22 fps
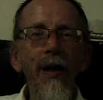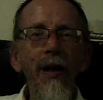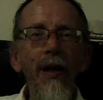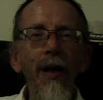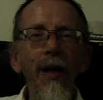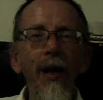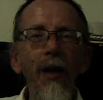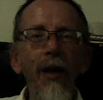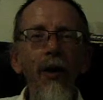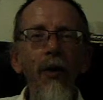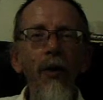
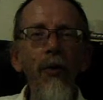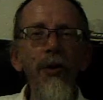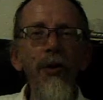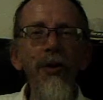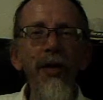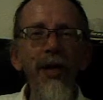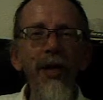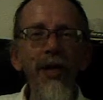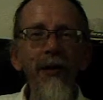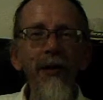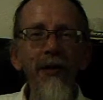I always
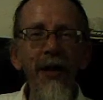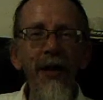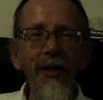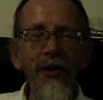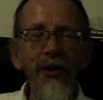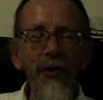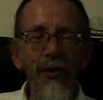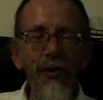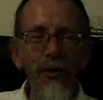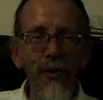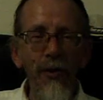think of that
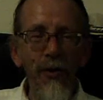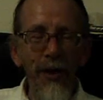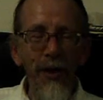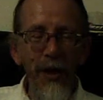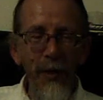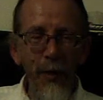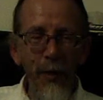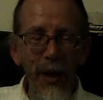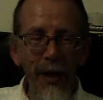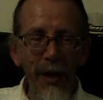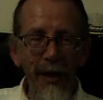story
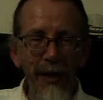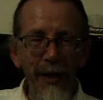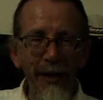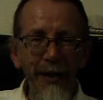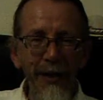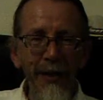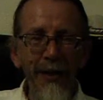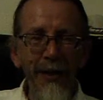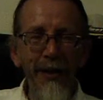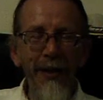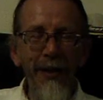when,
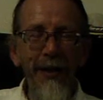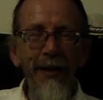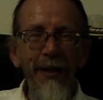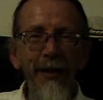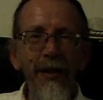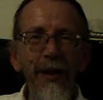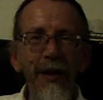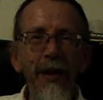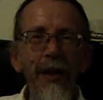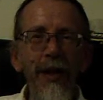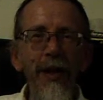
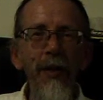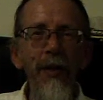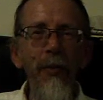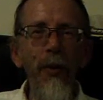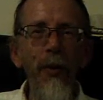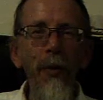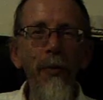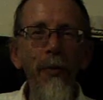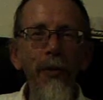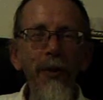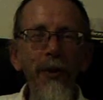in
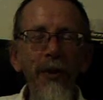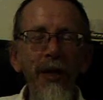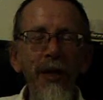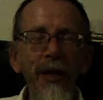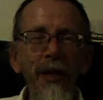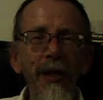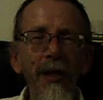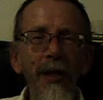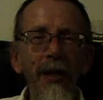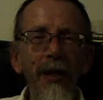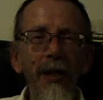one
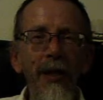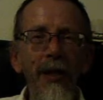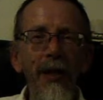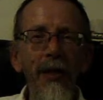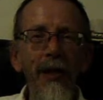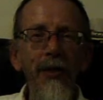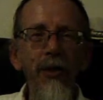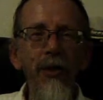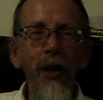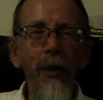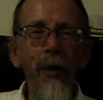particular
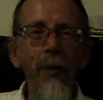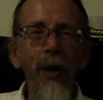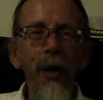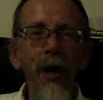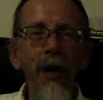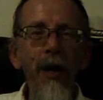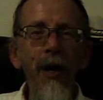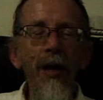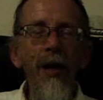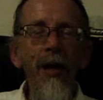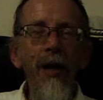job,
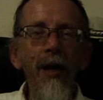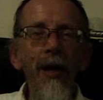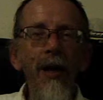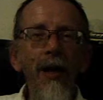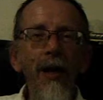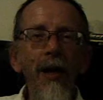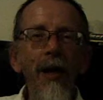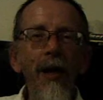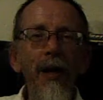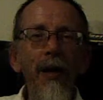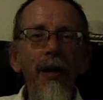
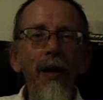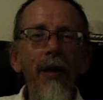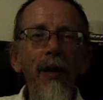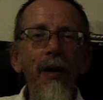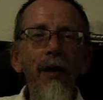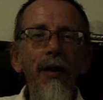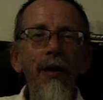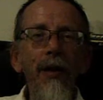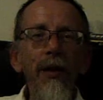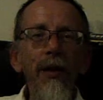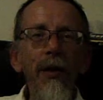
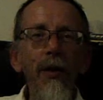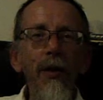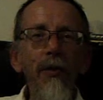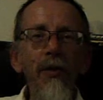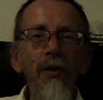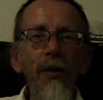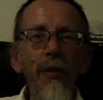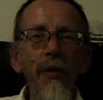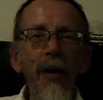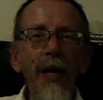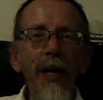there was a
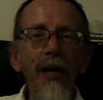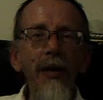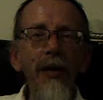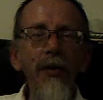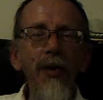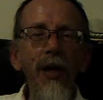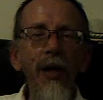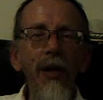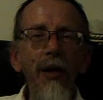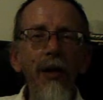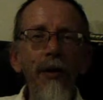manager,